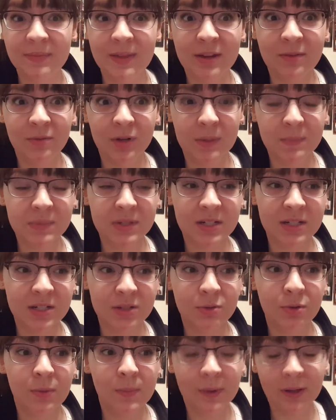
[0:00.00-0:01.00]
and ripped
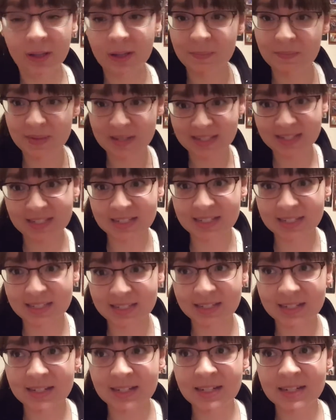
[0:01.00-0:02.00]
into a million pieces.
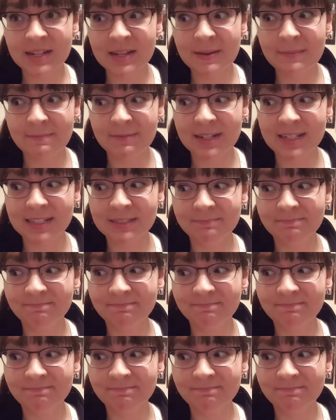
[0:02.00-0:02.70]
But